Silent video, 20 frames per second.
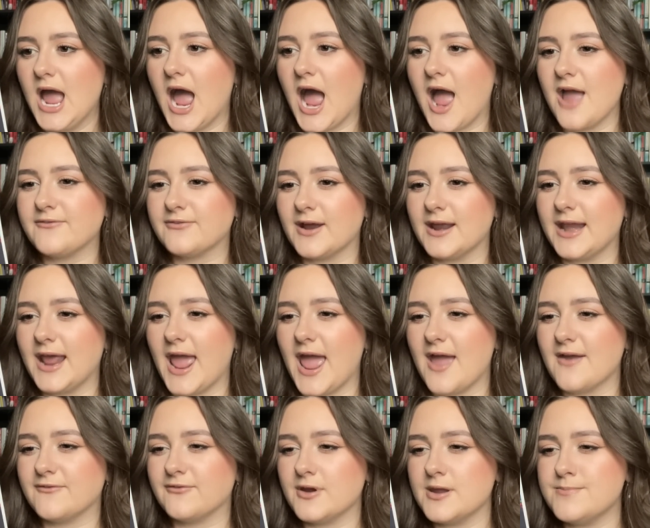I've read
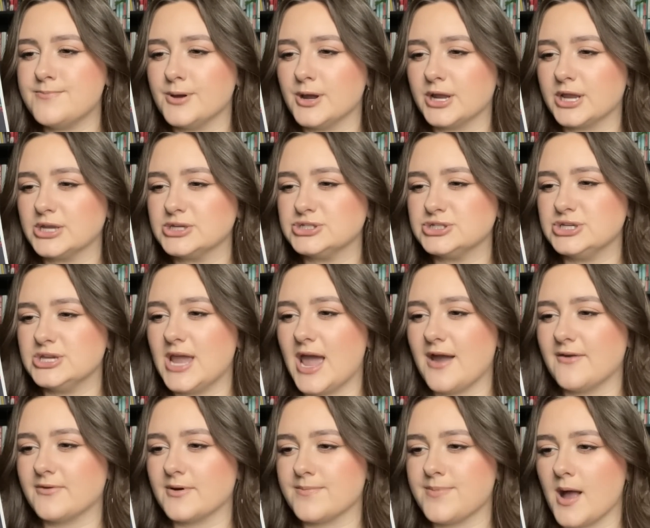every book she
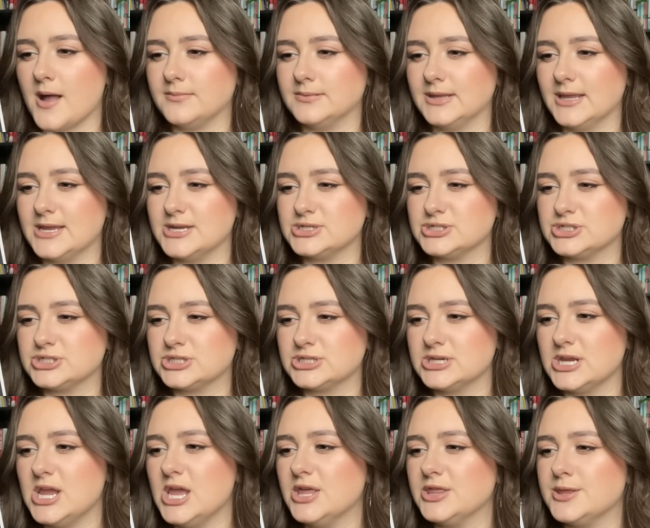ever published.
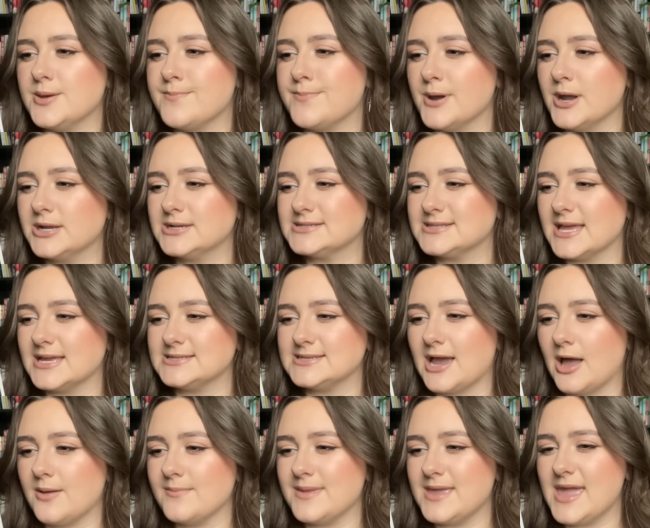The books that
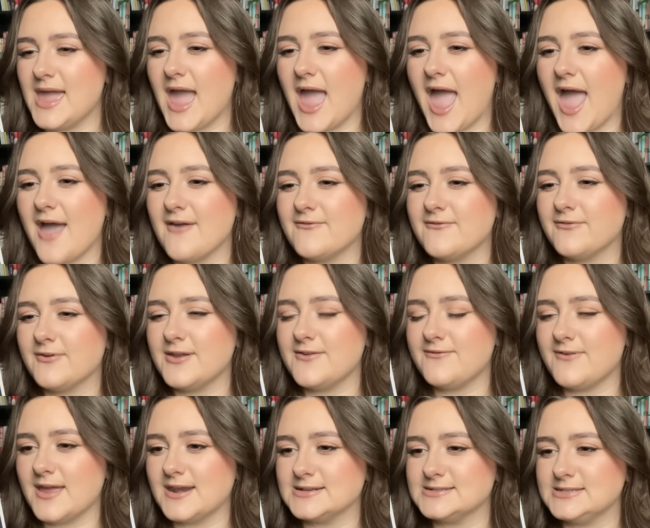tell me every
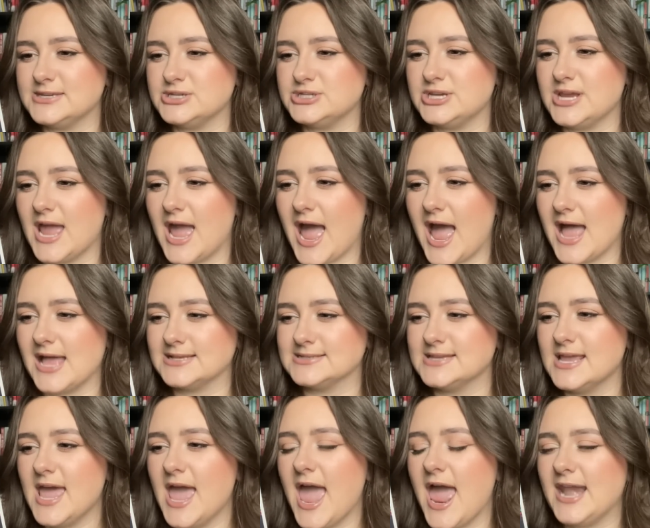fantasy she has
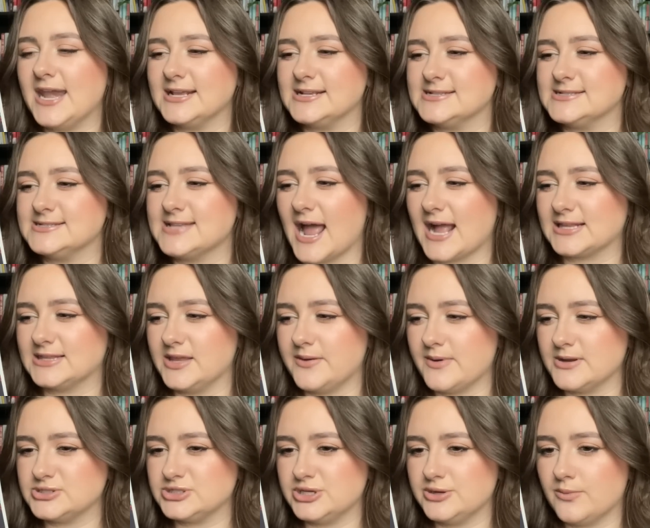and exactly
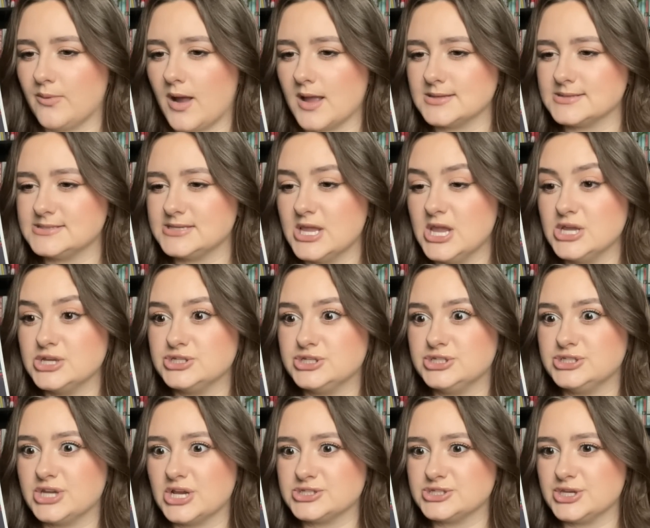what she wants.
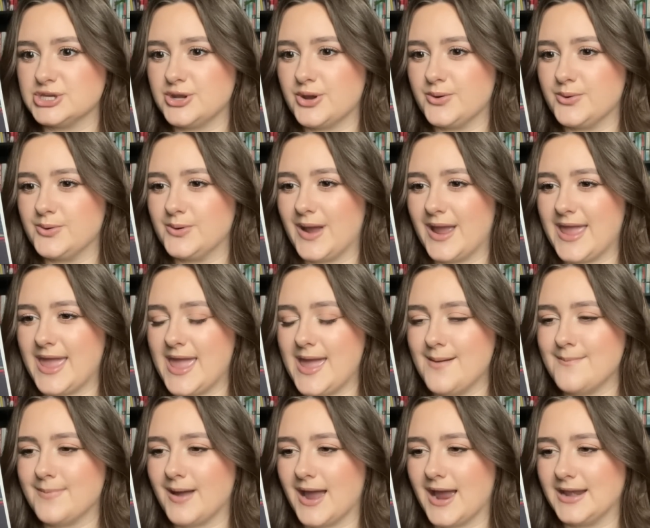She doesn't know who I
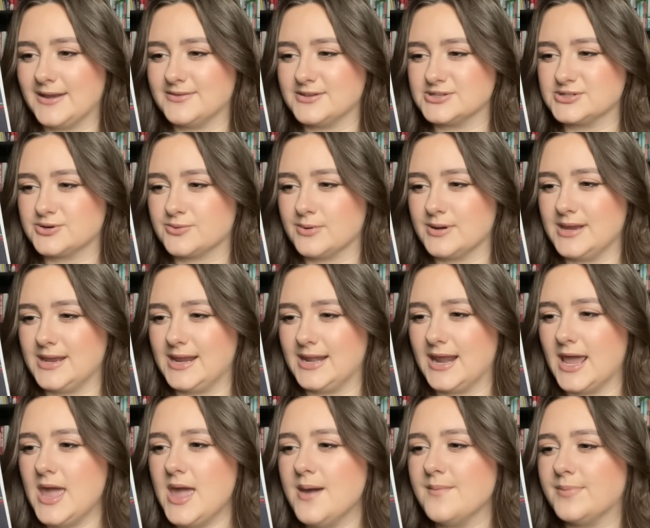am behind the
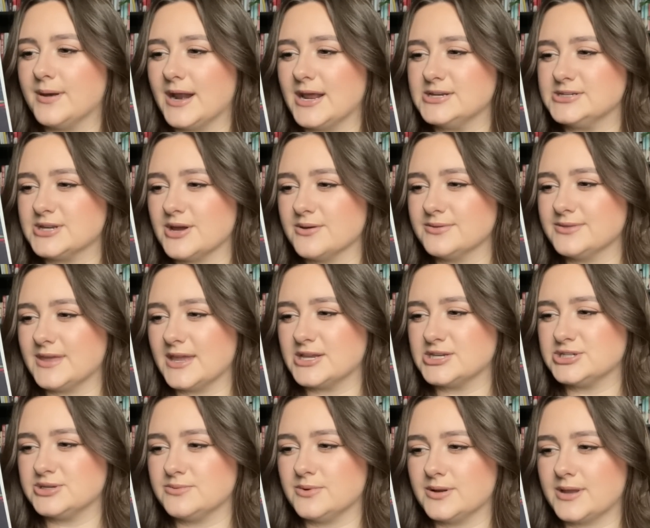screen, but I don't think
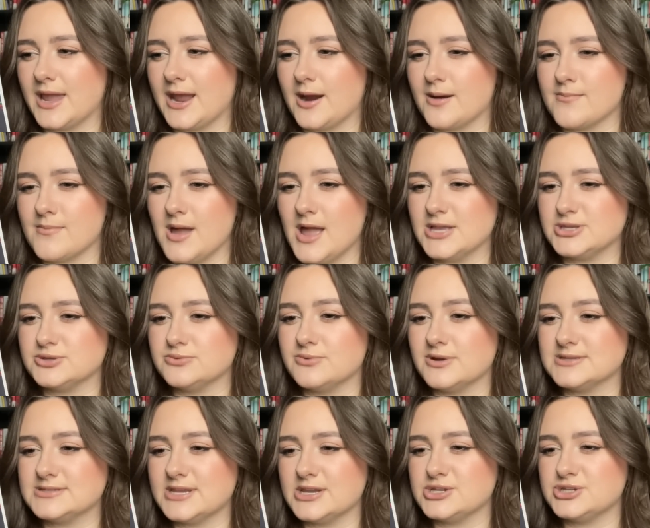she will care much
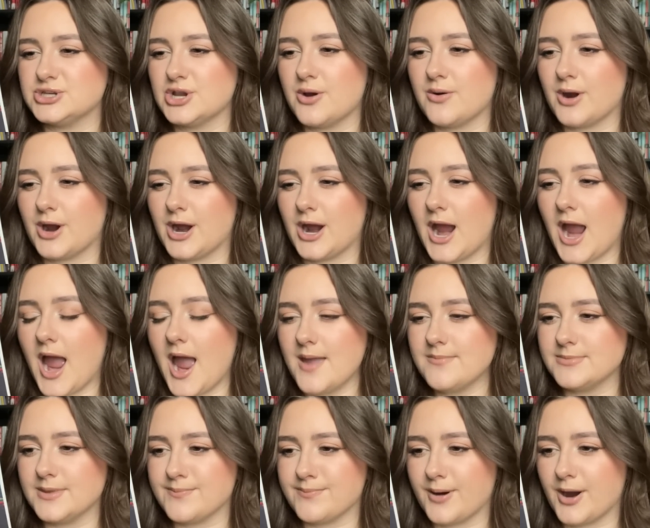once I show her
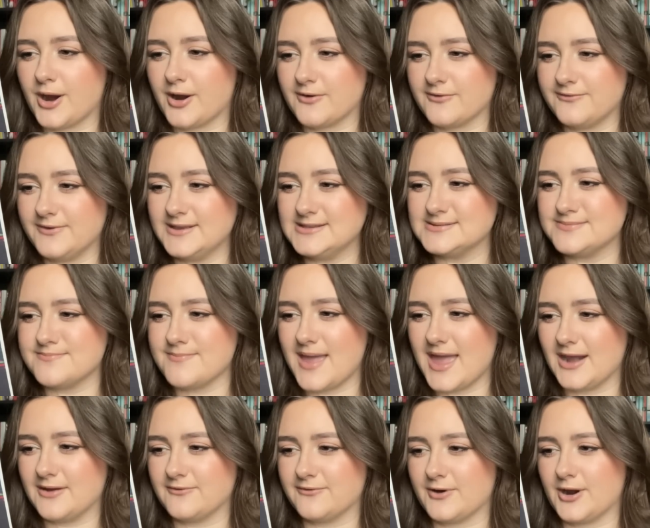I'm the perfect
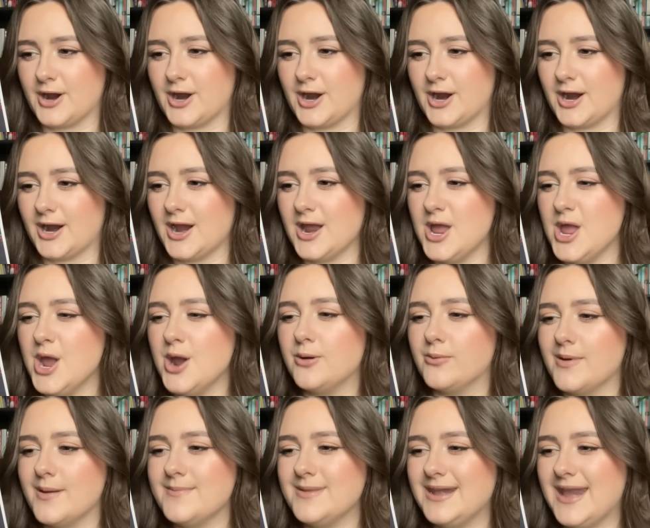man for her.
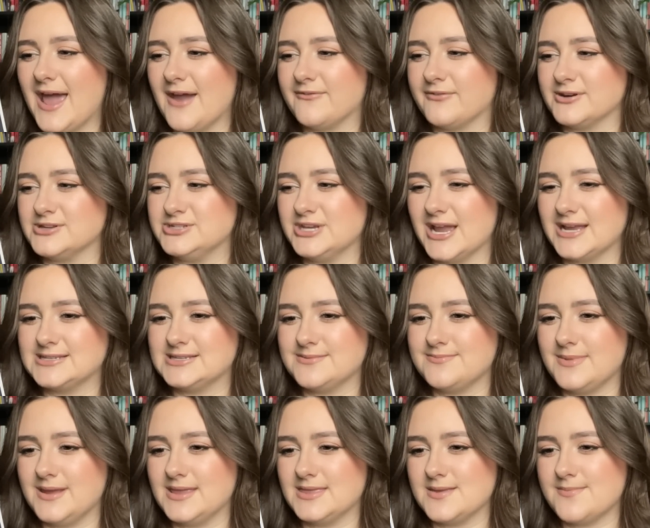Women have rejected
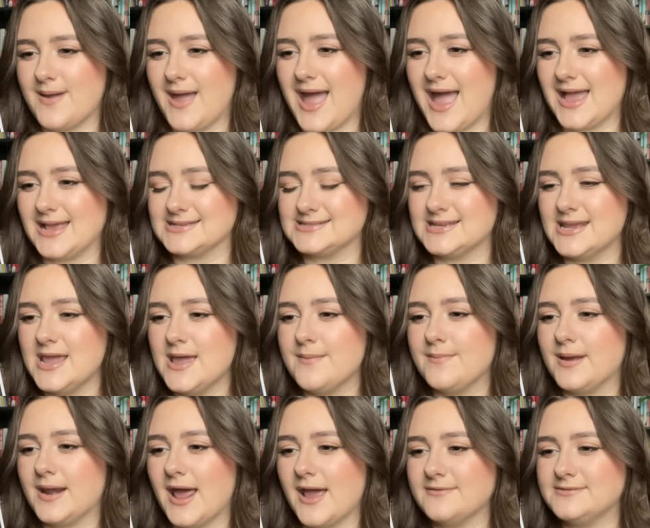me in the past,
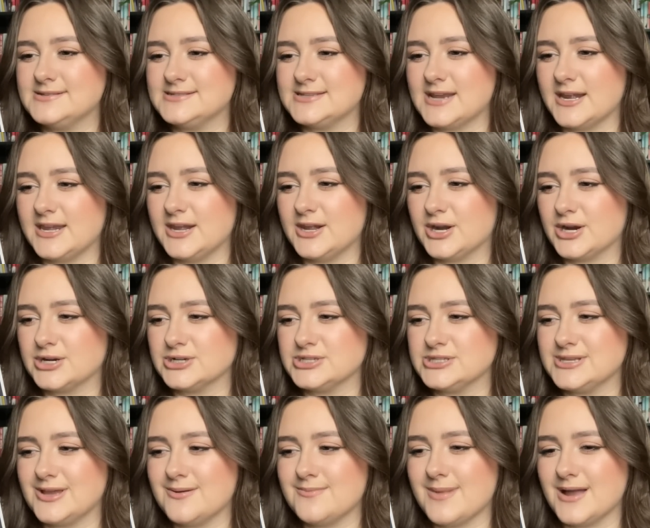but I've studied her
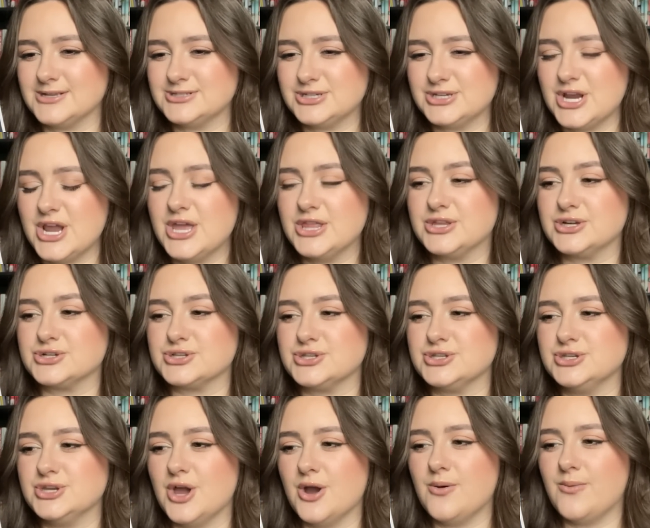so much, there's
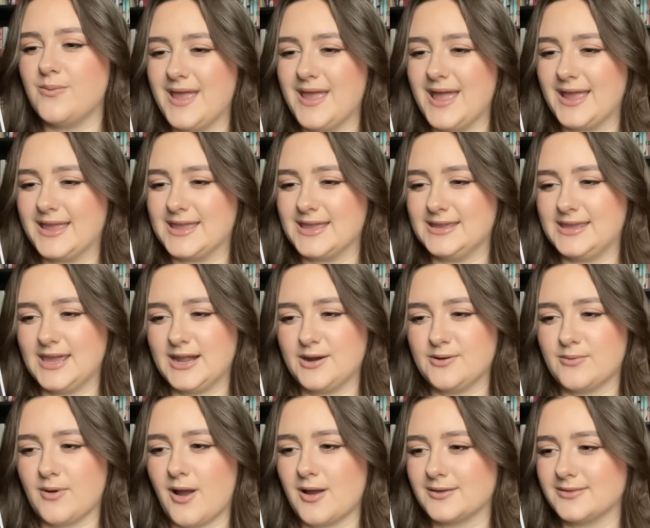no I could get it
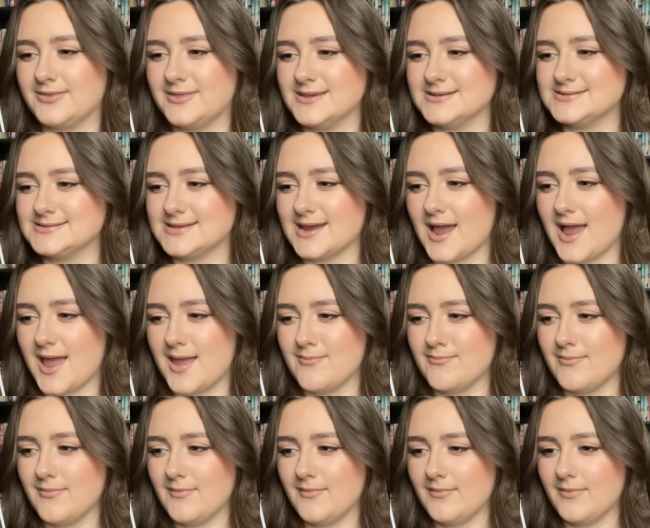wrong this
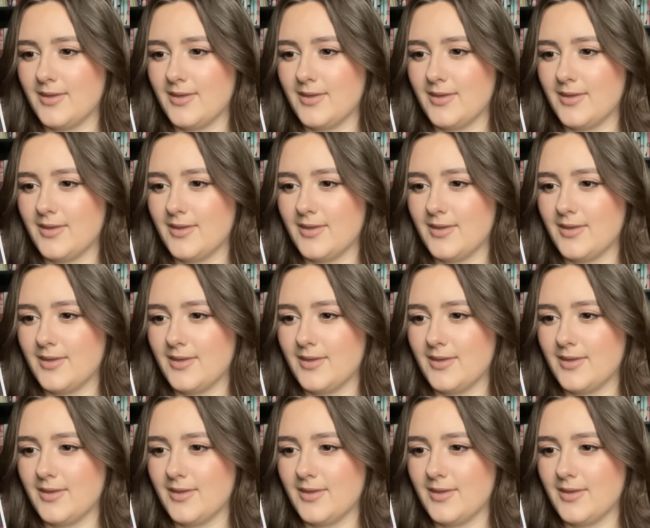time.